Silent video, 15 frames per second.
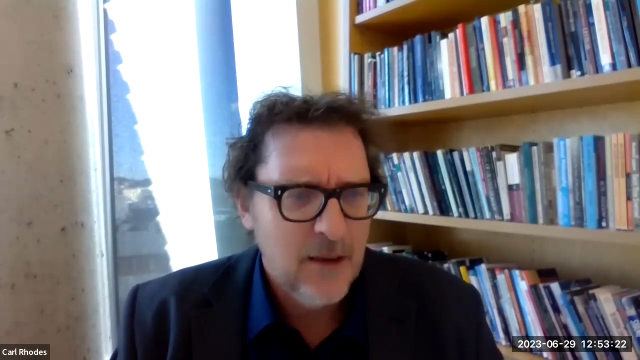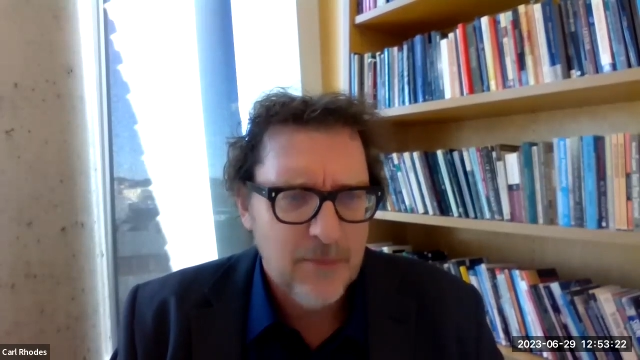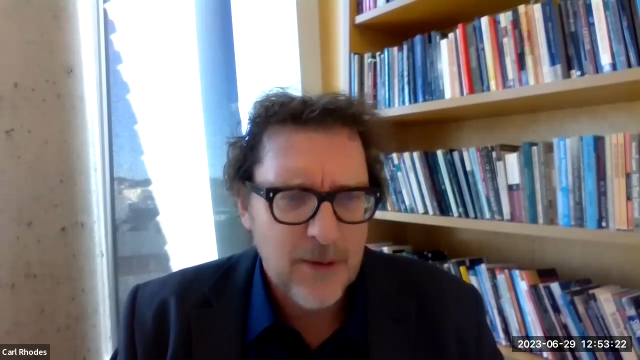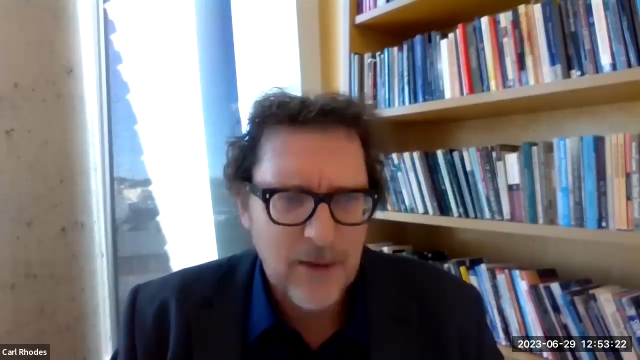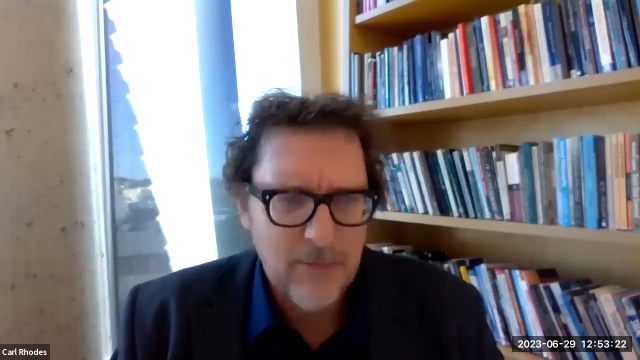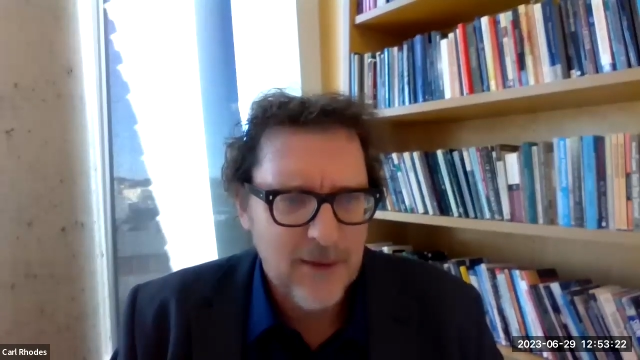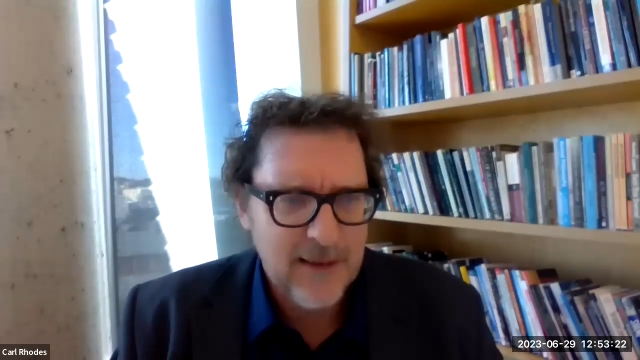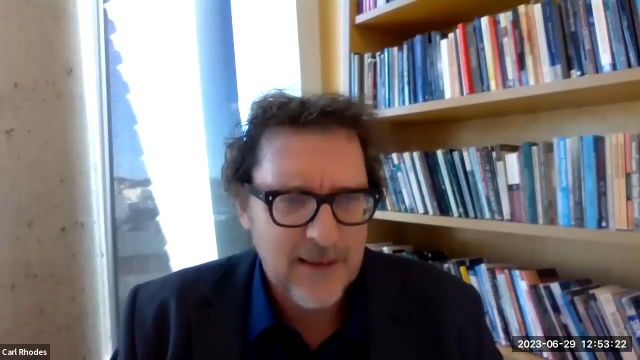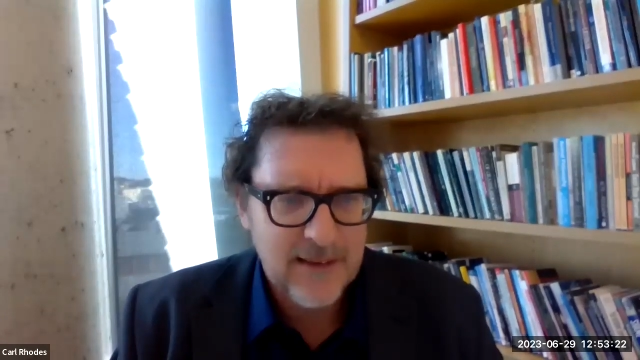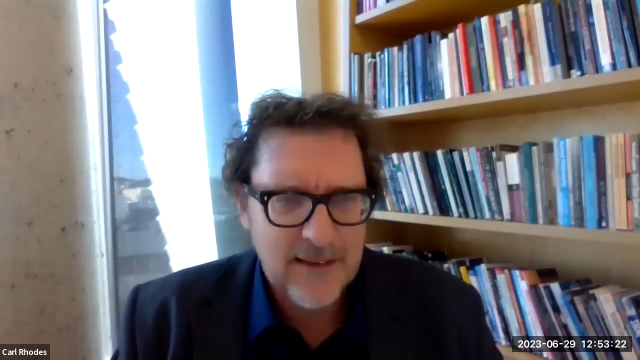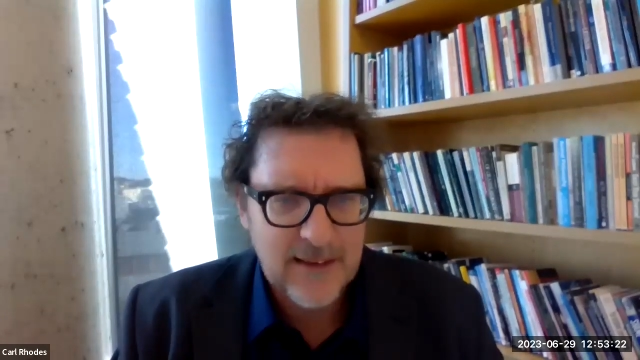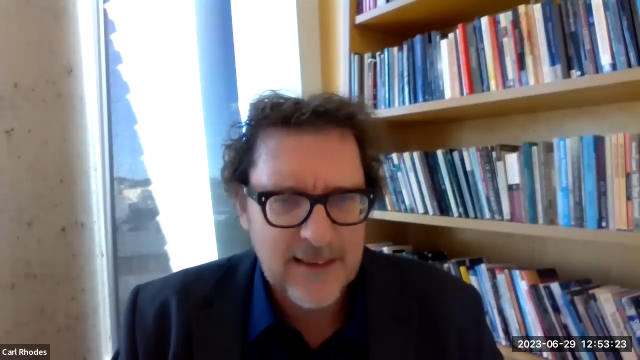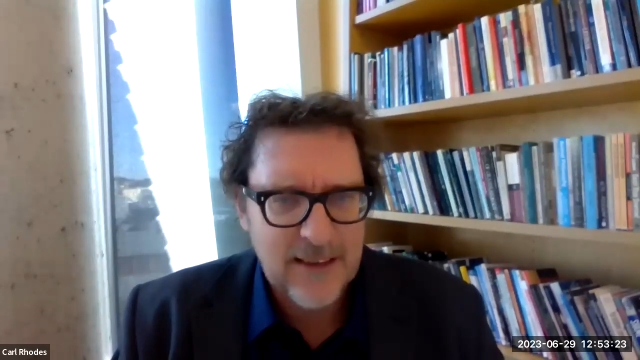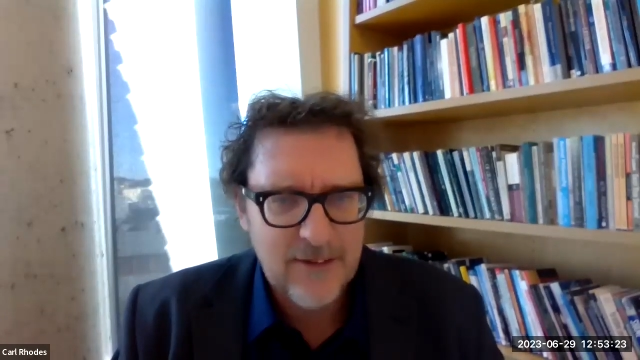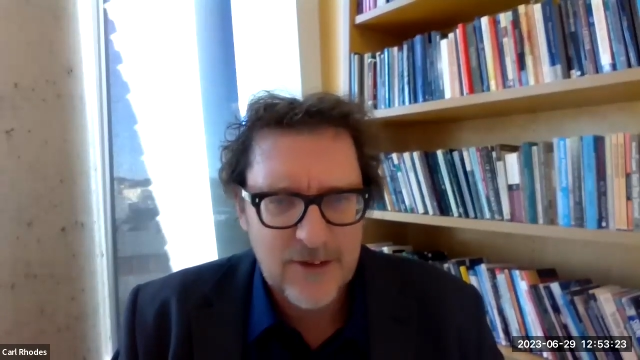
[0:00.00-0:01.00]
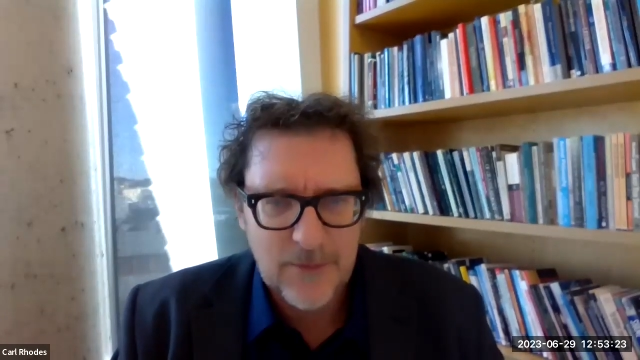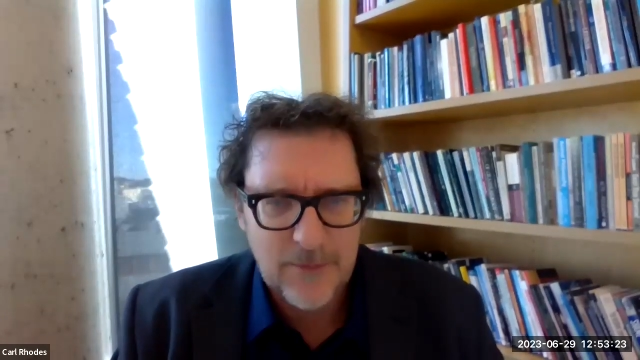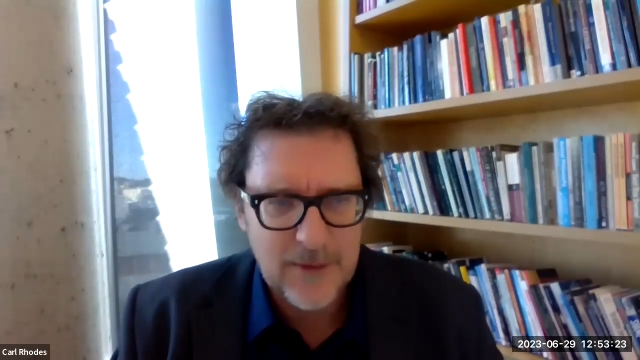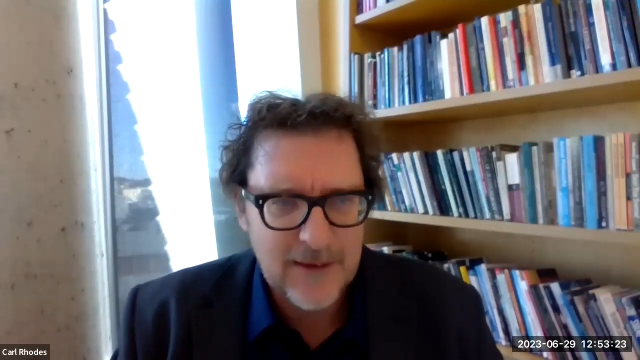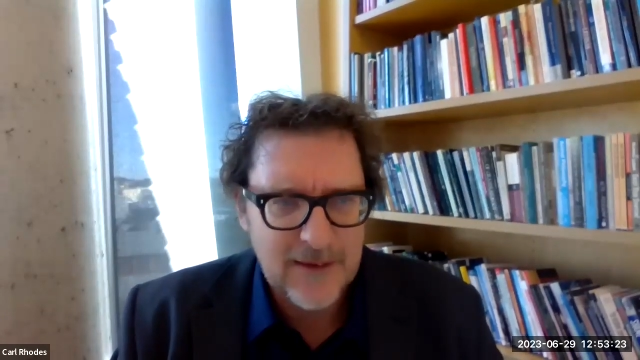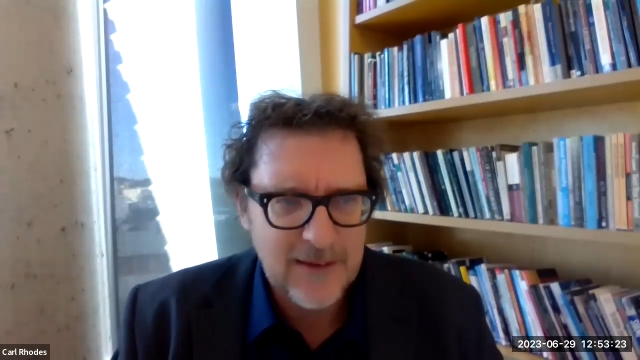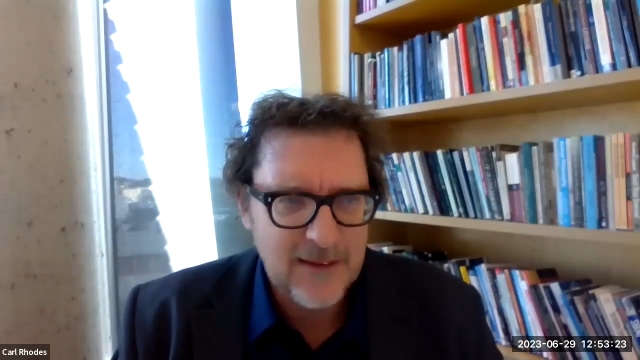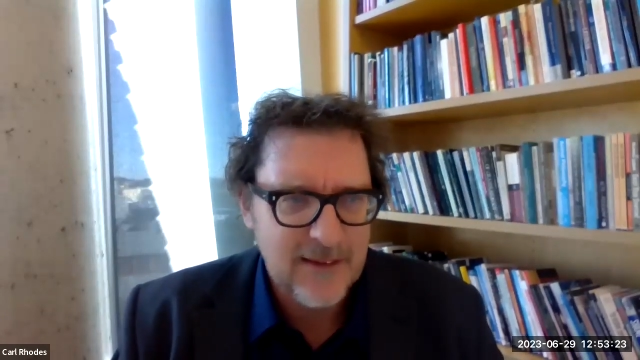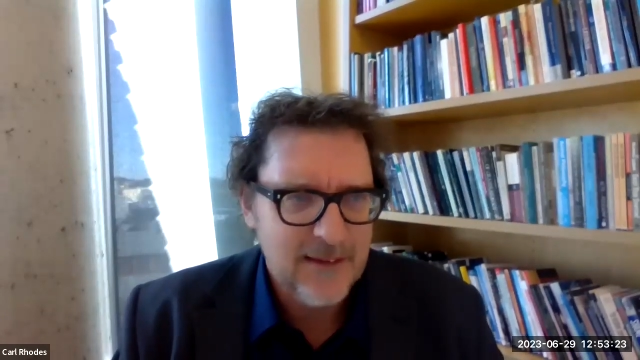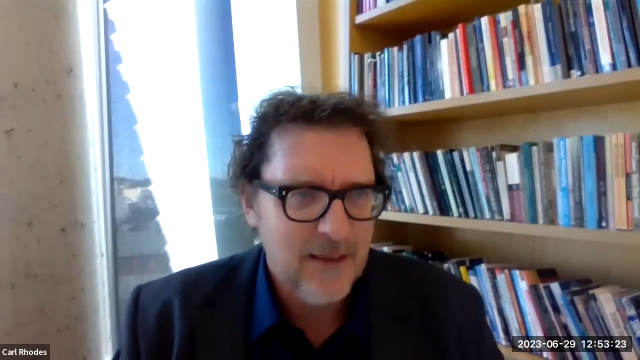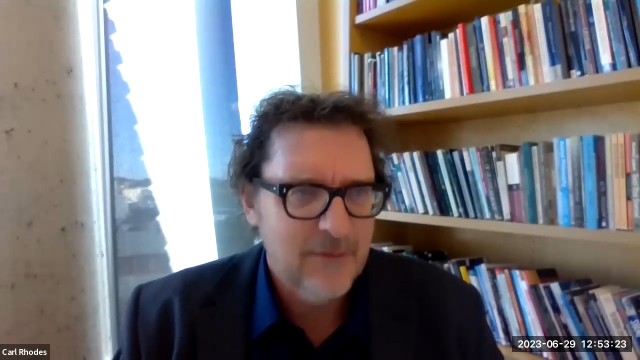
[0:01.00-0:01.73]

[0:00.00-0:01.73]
public accountability.